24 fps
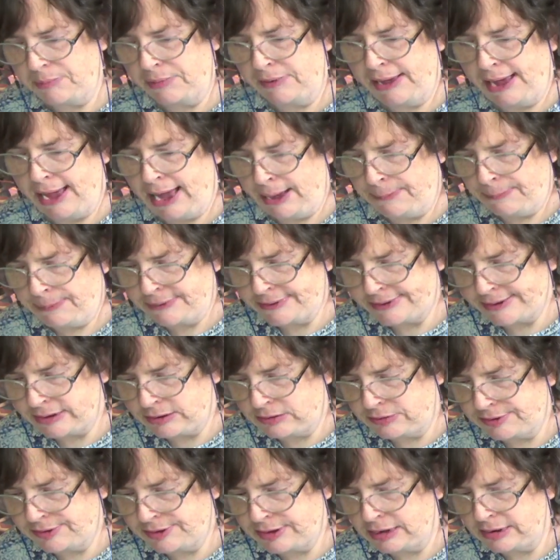happens and
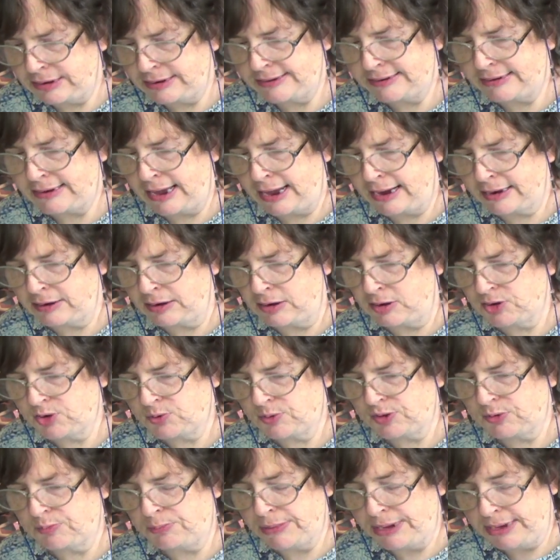her son is diagnosed
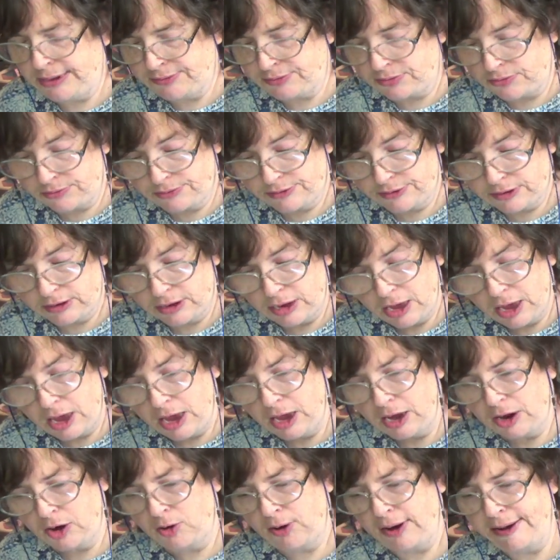with measles,
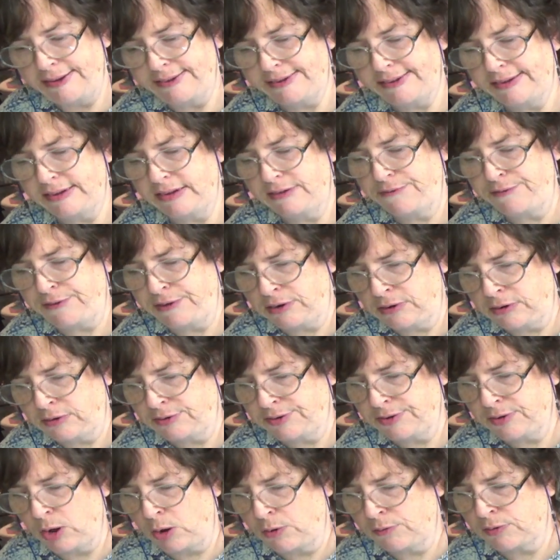Grace's fears
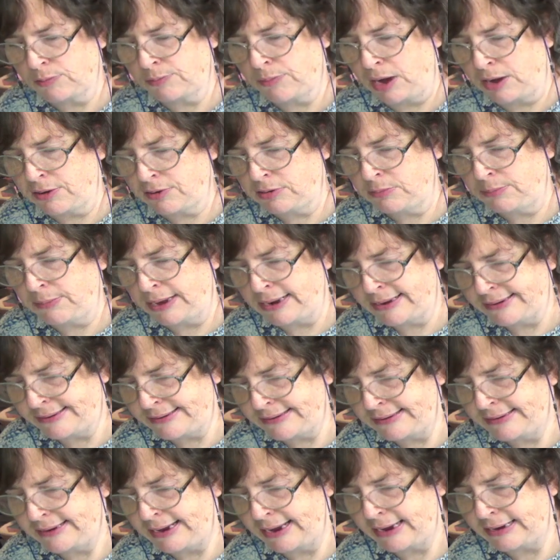over modern medicine
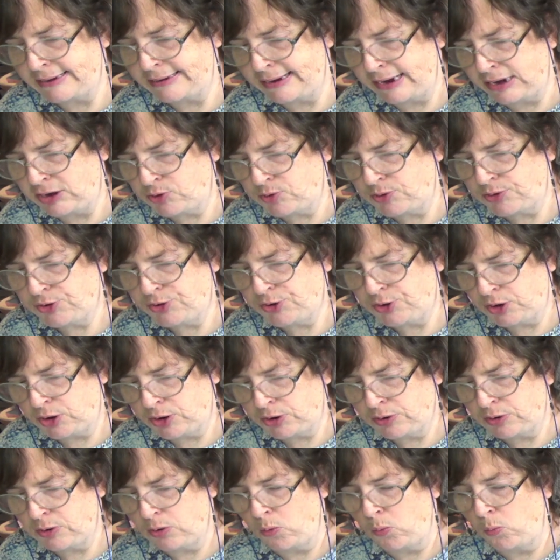take a dangerous
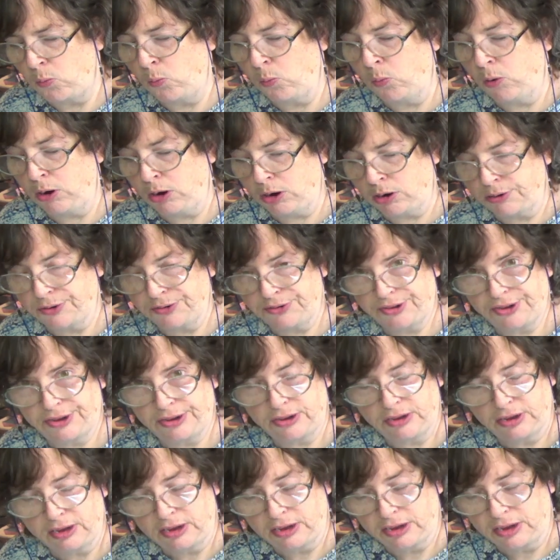turn. Worse,
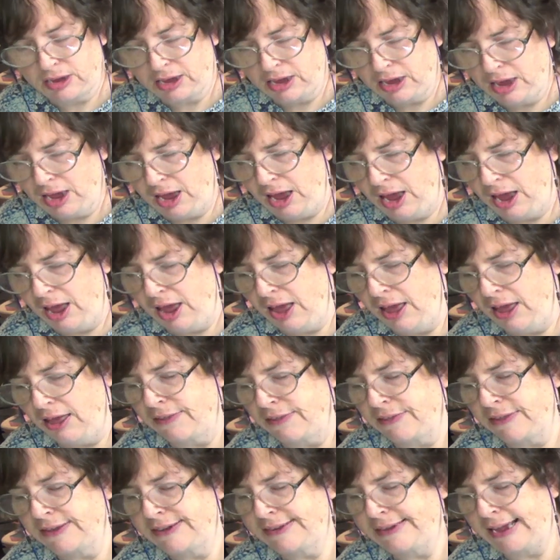
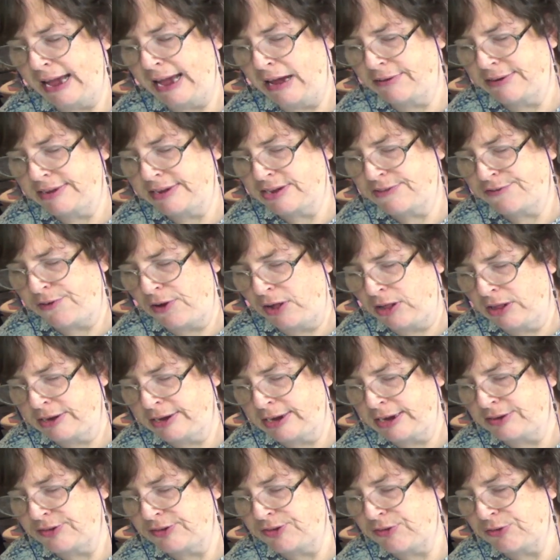the town has fallen
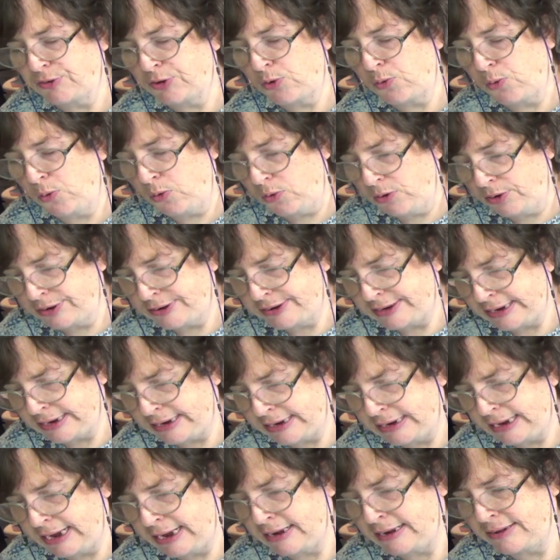into
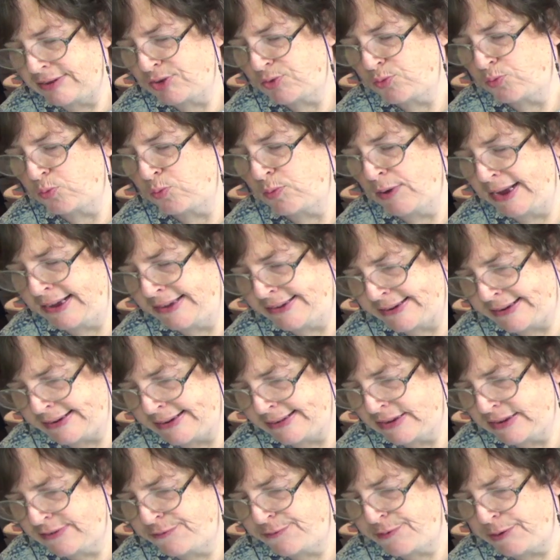quarantine and its
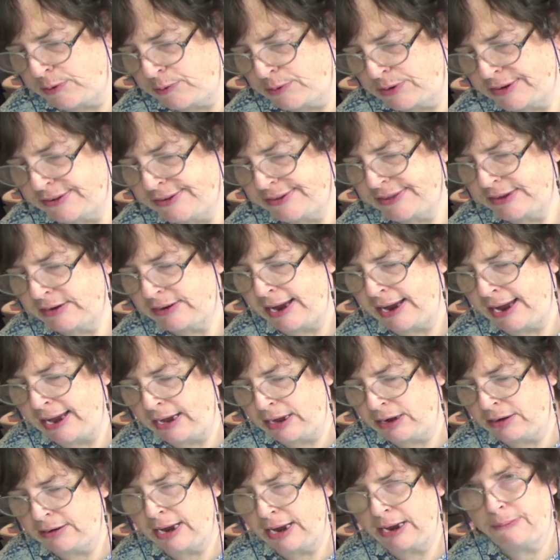residents focus their
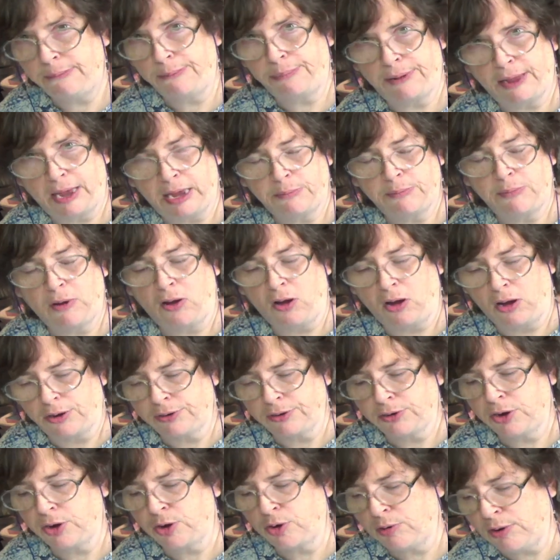anger and blame on
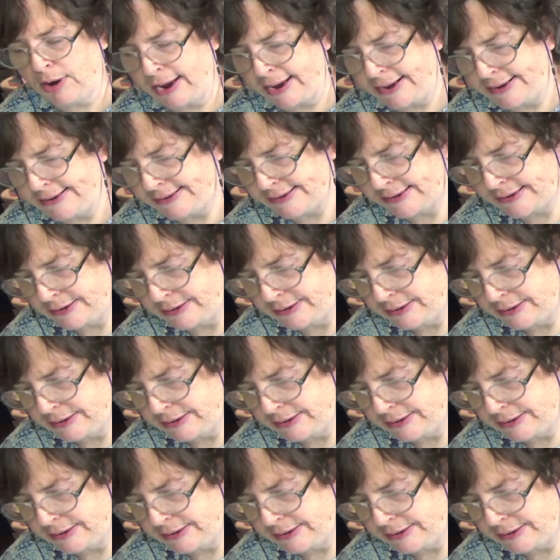Grace.